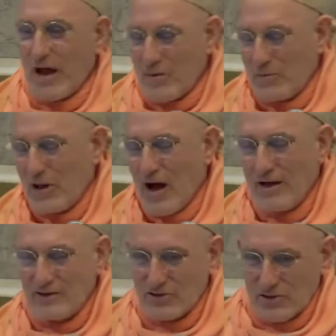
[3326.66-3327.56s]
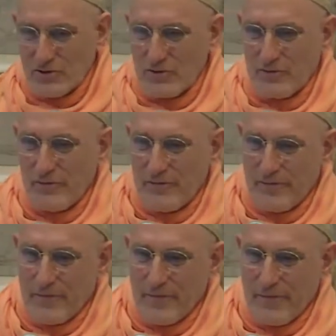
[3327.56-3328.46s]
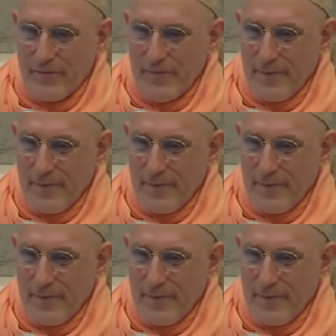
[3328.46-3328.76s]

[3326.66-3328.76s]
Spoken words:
You know, how much am I obliged to?